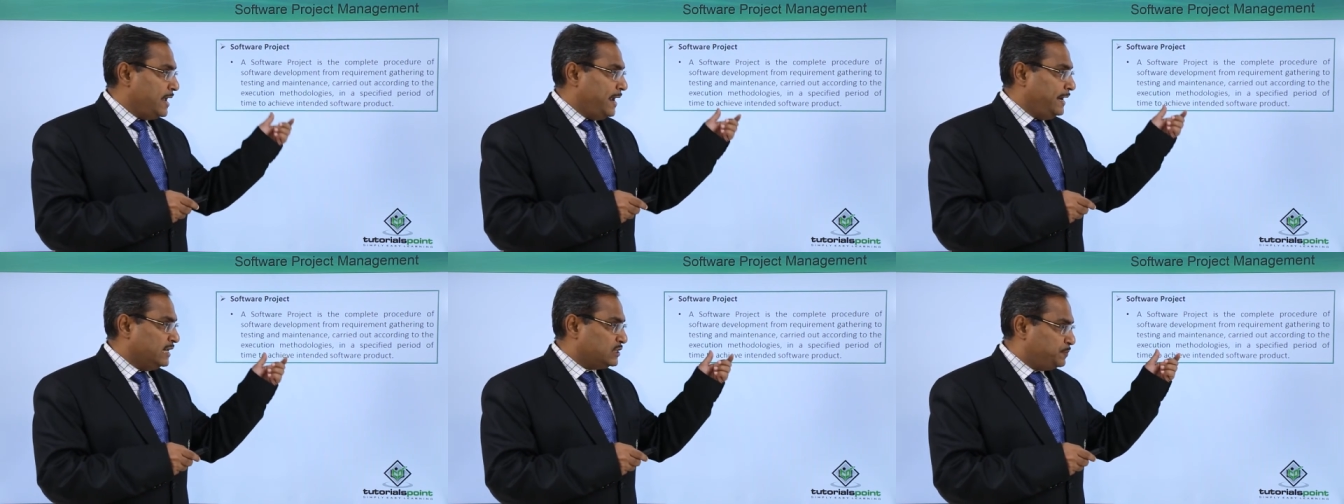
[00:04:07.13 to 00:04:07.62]

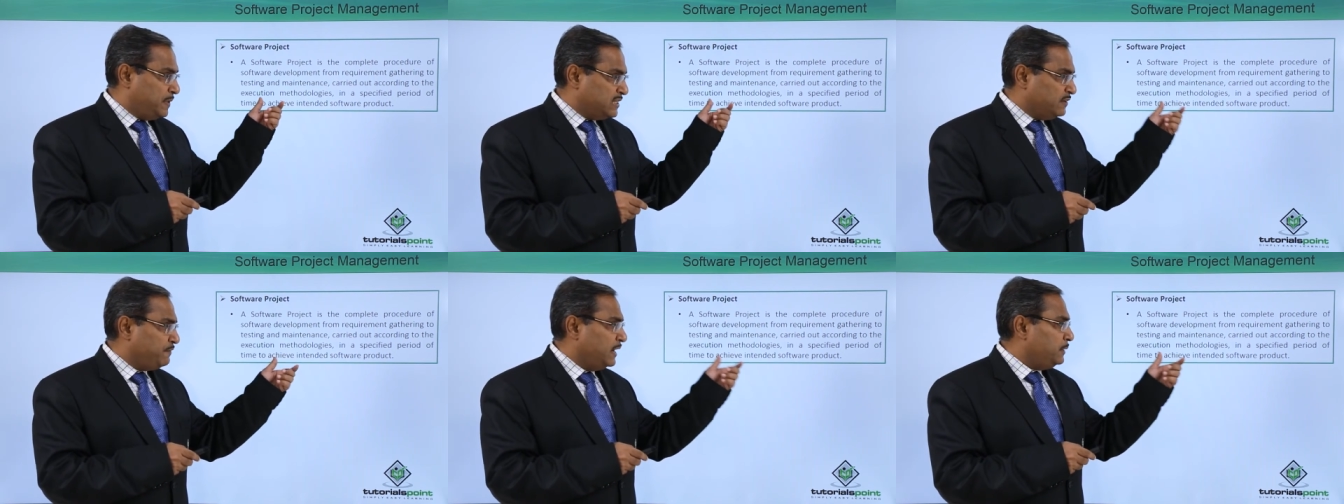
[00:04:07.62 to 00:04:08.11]
in a
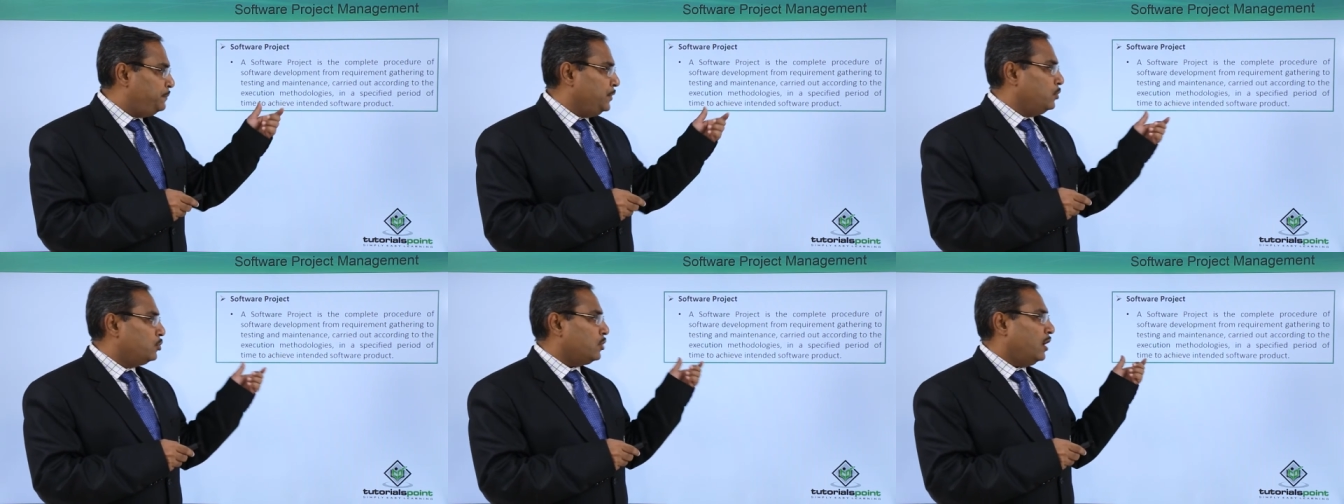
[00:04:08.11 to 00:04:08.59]
specified
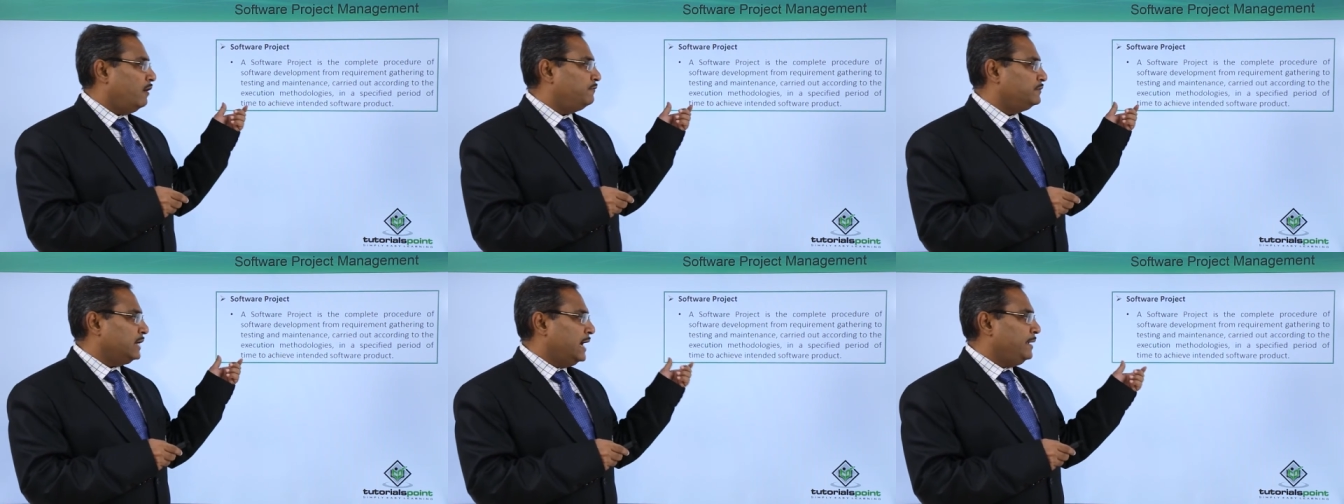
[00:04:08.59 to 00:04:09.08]
period
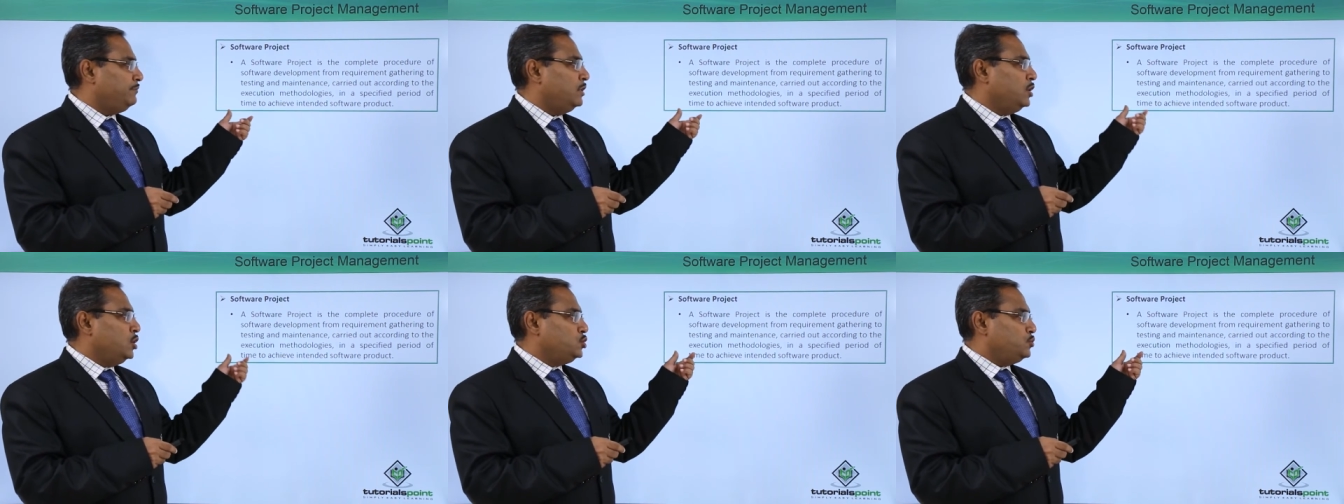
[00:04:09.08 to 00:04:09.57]
of time
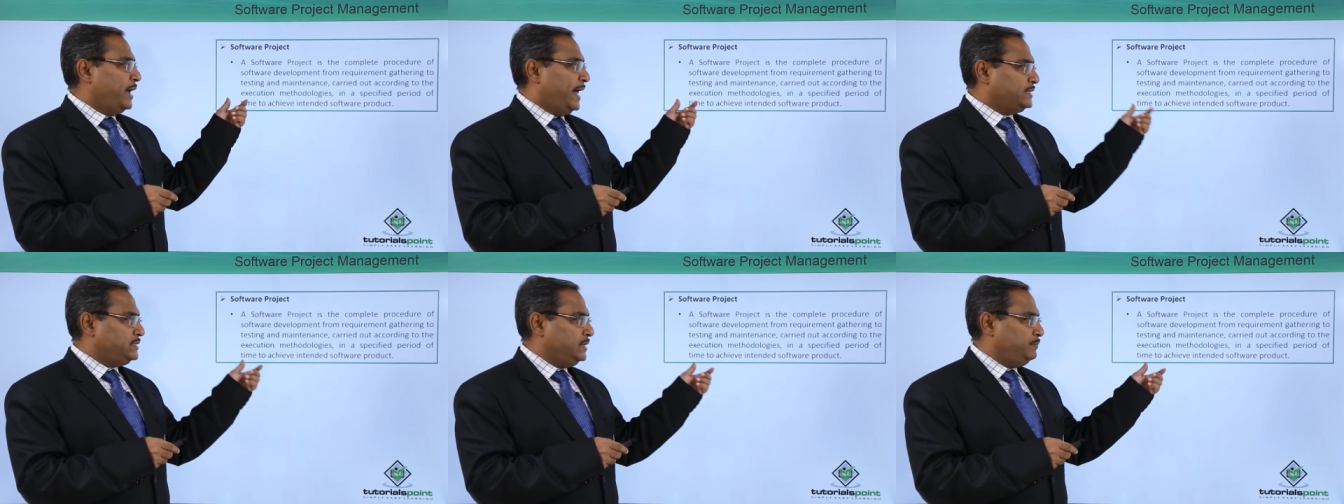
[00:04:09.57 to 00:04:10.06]
to
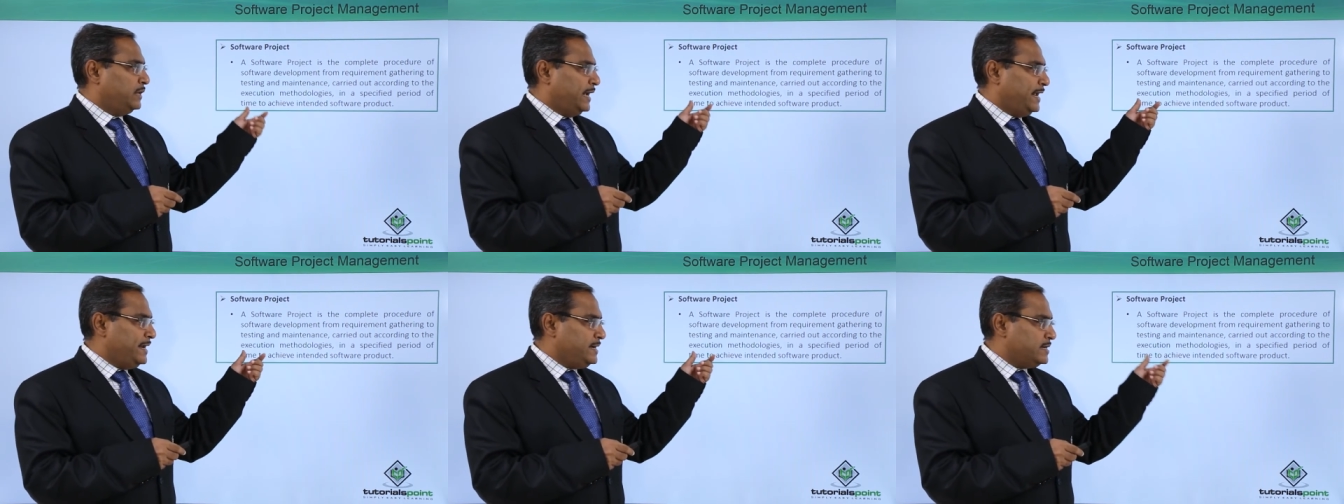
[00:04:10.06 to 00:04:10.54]
achieve
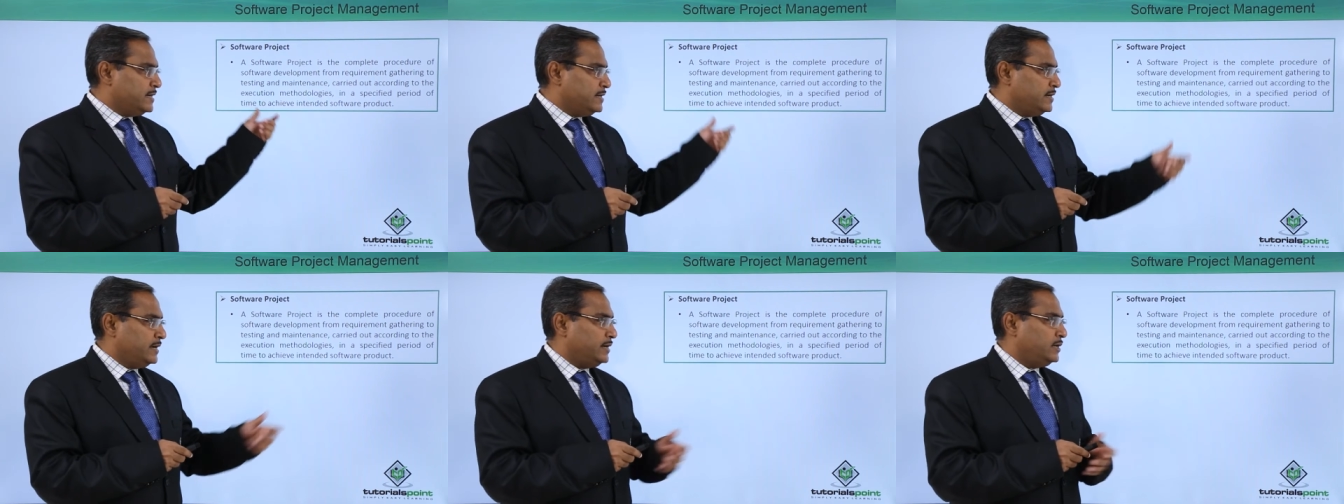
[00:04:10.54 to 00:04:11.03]
the
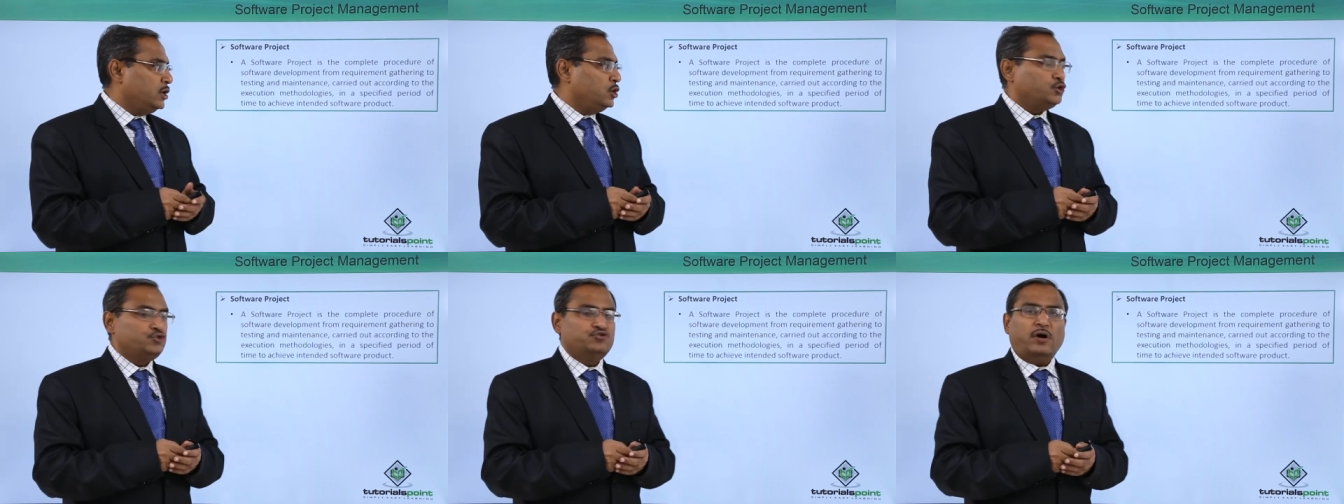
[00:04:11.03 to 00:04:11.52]
intended
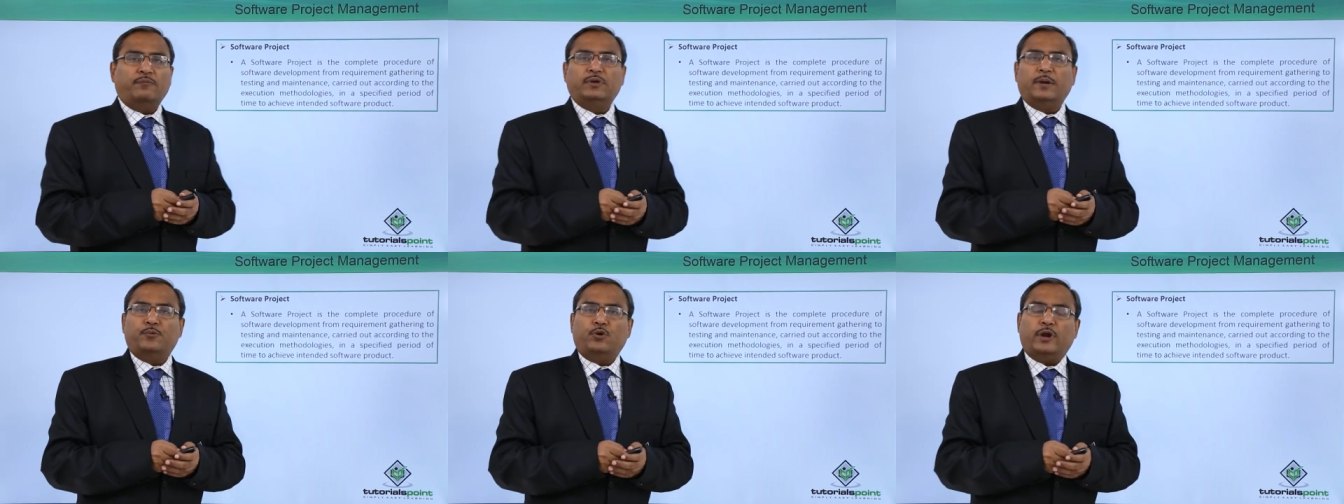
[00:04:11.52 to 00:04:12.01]

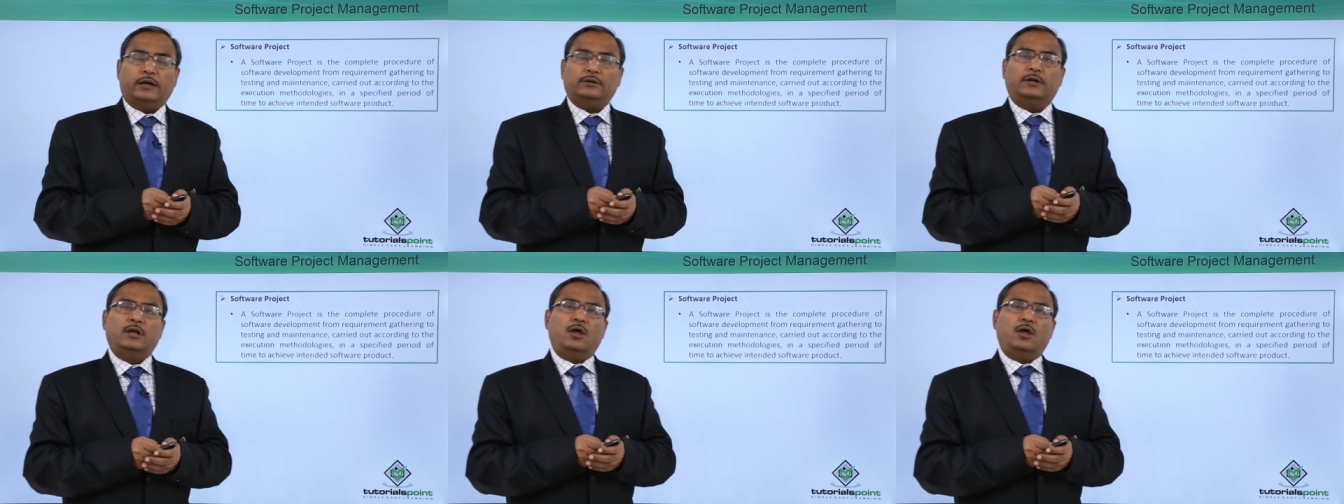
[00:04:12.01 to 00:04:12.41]
software product.